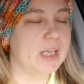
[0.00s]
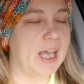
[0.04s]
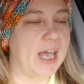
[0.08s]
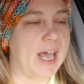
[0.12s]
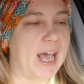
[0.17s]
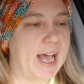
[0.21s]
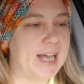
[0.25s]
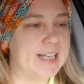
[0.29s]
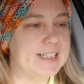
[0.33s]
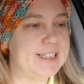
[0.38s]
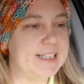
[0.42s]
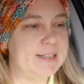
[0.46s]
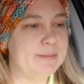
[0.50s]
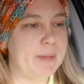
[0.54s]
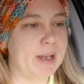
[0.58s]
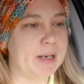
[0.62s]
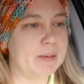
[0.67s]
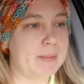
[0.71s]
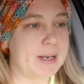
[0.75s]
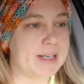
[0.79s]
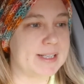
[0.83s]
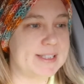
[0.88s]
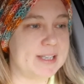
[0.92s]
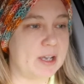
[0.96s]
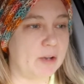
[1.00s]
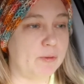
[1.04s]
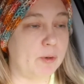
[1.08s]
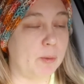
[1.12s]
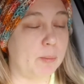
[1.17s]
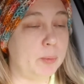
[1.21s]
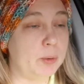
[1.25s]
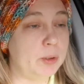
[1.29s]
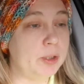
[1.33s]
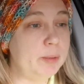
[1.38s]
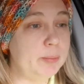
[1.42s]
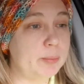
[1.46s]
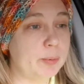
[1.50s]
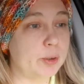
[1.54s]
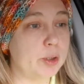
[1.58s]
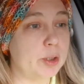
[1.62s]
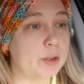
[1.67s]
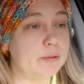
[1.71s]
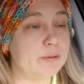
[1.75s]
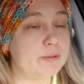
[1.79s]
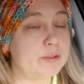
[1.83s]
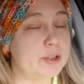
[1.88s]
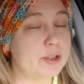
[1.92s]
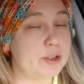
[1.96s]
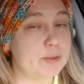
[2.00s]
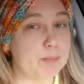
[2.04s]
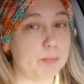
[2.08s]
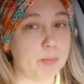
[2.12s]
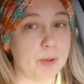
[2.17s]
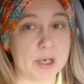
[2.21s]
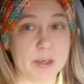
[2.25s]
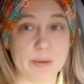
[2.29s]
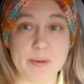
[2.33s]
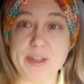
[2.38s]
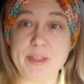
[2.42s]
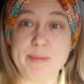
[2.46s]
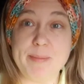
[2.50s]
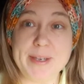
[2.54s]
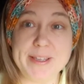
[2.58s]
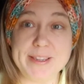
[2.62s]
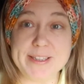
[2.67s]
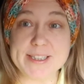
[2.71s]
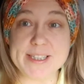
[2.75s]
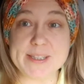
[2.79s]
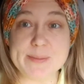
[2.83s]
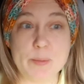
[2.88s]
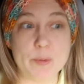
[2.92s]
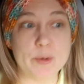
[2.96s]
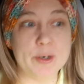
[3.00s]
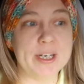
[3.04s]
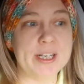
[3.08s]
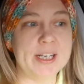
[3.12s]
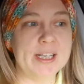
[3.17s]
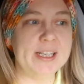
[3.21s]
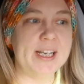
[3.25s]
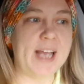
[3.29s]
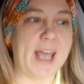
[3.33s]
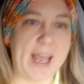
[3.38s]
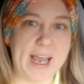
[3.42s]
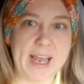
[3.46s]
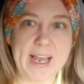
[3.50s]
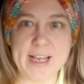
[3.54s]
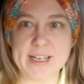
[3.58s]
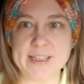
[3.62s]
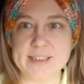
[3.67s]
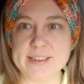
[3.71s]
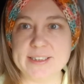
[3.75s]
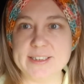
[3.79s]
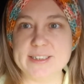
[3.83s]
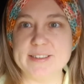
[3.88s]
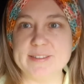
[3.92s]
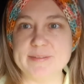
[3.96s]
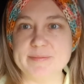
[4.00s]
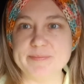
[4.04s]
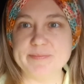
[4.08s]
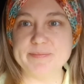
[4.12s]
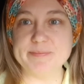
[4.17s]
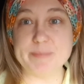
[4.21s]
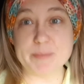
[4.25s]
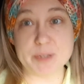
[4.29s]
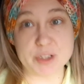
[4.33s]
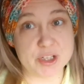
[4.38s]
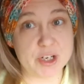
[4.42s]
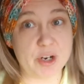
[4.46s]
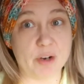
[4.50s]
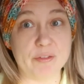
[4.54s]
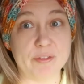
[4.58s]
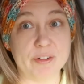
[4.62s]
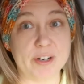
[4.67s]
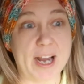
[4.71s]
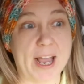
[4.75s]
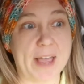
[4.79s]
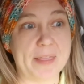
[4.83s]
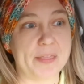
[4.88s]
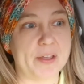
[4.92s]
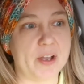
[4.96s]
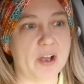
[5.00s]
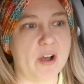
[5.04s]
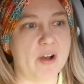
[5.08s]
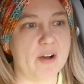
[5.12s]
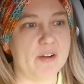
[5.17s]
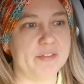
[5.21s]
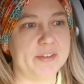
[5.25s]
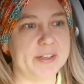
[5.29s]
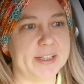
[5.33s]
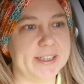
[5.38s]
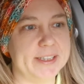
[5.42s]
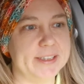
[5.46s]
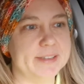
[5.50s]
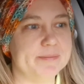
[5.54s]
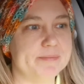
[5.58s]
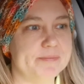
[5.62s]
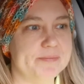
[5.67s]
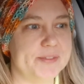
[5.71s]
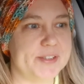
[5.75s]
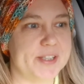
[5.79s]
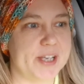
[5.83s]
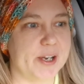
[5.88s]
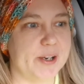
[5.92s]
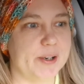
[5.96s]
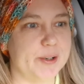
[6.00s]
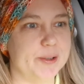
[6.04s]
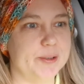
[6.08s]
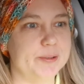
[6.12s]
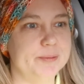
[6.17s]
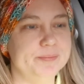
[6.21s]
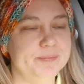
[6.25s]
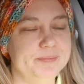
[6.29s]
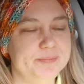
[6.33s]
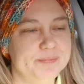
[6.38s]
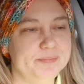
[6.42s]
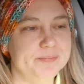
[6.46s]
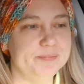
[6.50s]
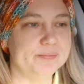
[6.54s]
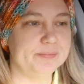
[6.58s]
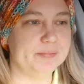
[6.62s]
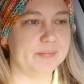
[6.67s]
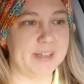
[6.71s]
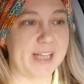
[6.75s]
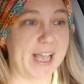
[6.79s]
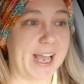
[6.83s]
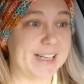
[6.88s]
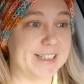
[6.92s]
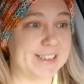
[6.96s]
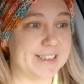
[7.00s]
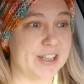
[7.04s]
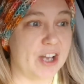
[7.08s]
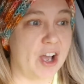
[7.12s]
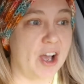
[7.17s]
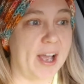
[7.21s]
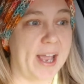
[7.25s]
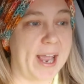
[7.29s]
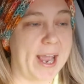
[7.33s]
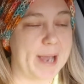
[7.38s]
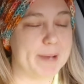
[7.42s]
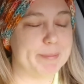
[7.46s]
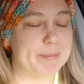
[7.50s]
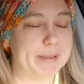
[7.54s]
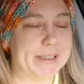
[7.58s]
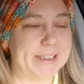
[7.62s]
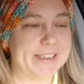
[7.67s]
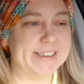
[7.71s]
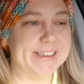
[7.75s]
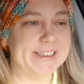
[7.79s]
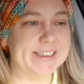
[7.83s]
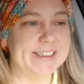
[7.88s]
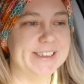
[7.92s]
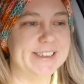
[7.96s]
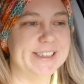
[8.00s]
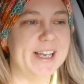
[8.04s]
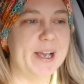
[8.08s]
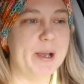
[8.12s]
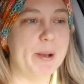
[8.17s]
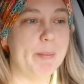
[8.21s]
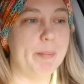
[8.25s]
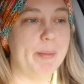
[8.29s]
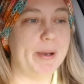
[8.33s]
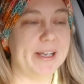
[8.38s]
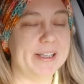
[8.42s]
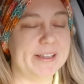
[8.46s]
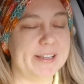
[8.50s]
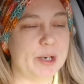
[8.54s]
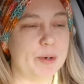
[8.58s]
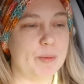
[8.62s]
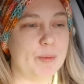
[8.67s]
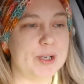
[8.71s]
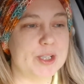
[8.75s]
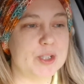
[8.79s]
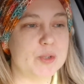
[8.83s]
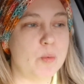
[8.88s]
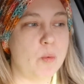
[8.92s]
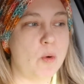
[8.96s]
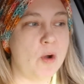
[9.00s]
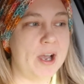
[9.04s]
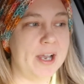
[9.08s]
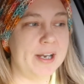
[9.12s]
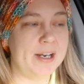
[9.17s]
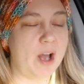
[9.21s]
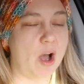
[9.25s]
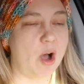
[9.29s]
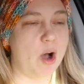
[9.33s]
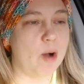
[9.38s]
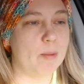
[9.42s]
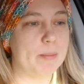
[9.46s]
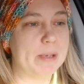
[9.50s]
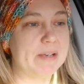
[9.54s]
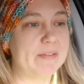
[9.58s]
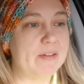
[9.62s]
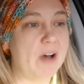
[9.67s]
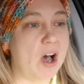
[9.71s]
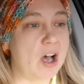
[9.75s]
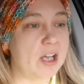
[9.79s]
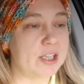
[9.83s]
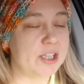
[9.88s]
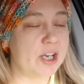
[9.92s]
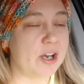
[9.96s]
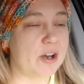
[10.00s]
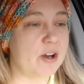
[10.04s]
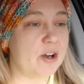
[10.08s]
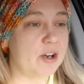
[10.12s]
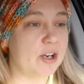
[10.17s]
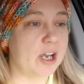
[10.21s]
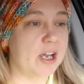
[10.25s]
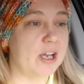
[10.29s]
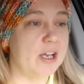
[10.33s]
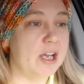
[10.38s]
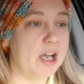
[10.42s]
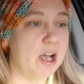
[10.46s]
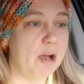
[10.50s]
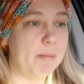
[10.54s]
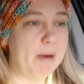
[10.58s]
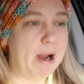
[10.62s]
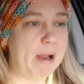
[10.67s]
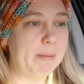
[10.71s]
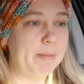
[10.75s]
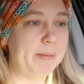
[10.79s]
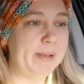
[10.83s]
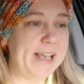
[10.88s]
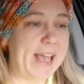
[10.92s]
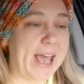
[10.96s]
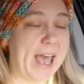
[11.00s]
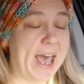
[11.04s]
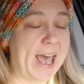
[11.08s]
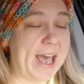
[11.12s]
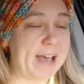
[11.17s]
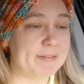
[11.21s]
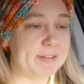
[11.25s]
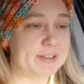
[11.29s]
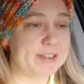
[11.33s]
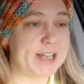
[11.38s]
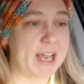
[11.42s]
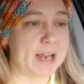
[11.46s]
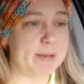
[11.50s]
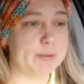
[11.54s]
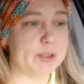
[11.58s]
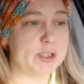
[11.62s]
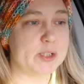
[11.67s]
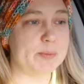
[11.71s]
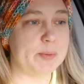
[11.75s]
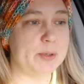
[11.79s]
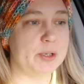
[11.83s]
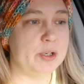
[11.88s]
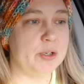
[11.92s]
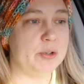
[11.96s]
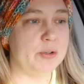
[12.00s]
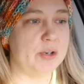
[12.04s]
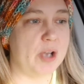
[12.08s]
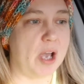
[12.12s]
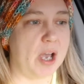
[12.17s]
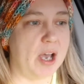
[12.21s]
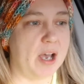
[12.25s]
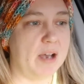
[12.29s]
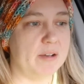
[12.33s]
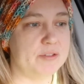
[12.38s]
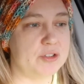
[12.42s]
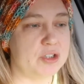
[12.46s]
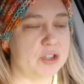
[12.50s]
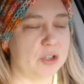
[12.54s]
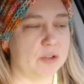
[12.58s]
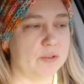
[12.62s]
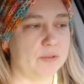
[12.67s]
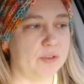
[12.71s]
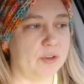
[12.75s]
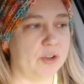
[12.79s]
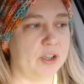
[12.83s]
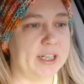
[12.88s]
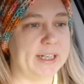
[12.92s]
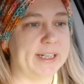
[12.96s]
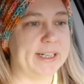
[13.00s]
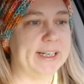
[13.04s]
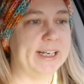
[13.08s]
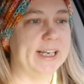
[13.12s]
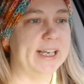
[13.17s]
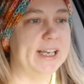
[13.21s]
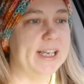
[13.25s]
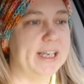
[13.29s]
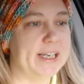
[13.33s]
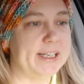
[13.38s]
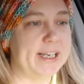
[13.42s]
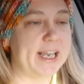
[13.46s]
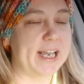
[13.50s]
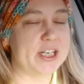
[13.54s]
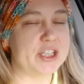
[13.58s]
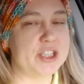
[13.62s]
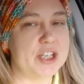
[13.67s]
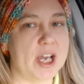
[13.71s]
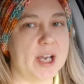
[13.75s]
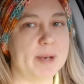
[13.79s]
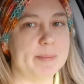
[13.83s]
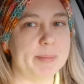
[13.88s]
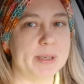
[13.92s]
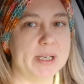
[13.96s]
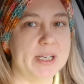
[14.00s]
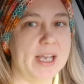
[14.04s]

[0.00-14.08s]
I did make myself a bulletproof to bring with me this morning, and Michelle forgot the coffee, so that did not happen. But there was 1 all-beef hot dog, probably a 1/2 tablespoon of sugar-free ketchup.